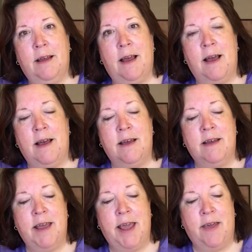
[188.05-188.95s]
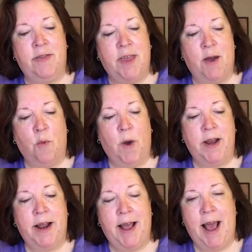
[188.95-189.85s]
Uh, and that
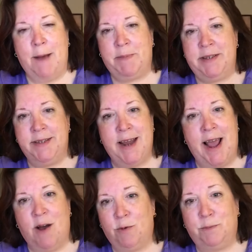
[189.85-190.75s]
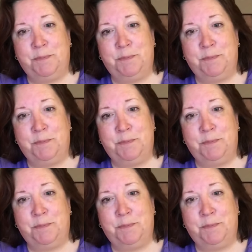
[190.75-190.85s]
what happens now